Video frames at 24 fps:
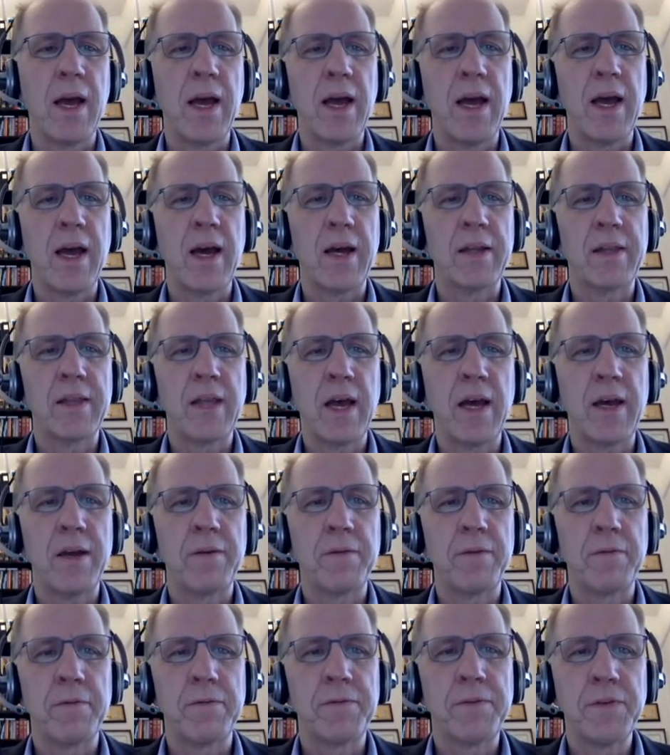And
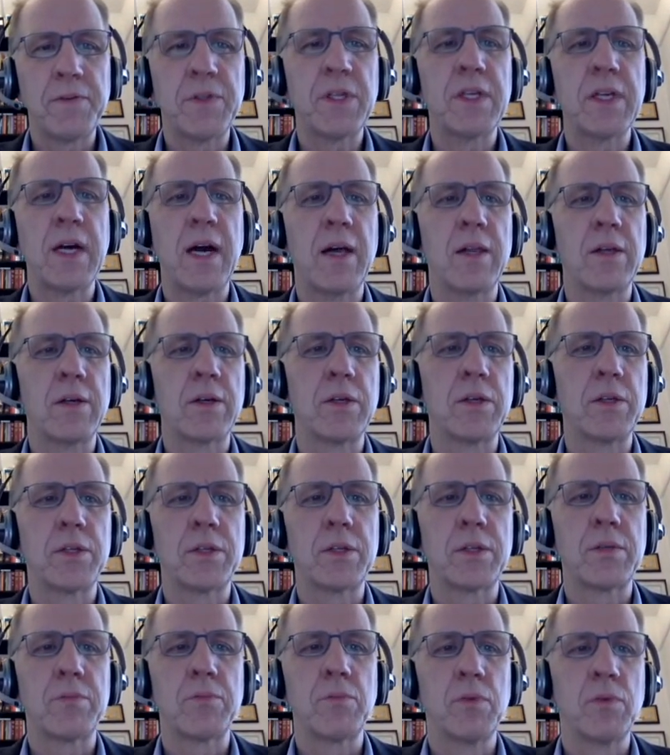that
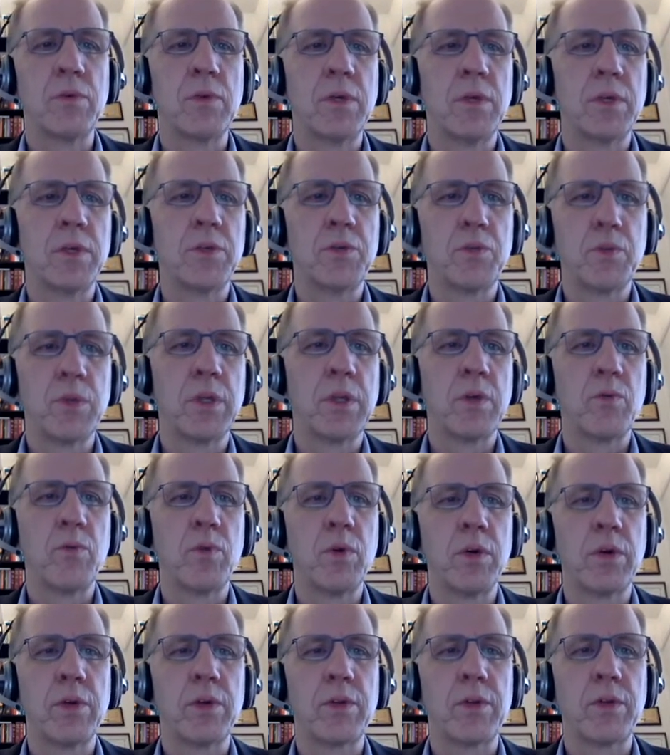$50 is really
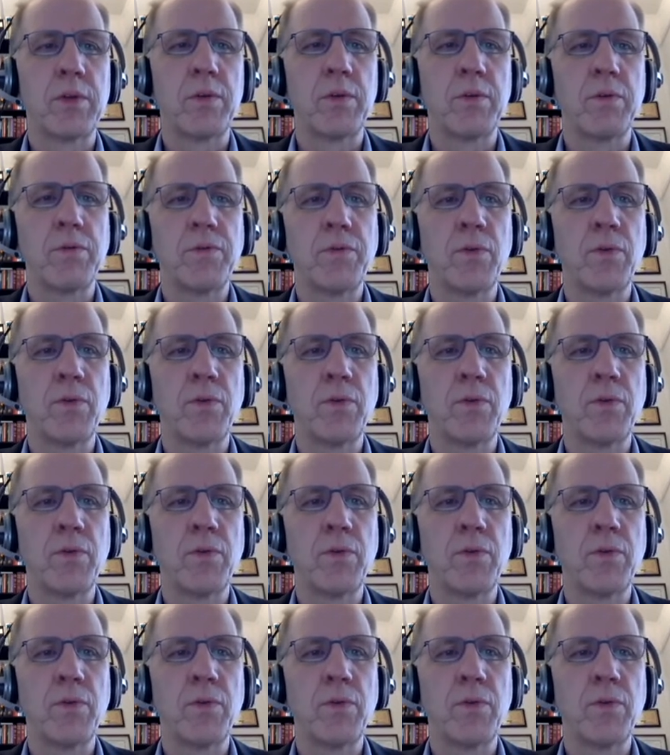worth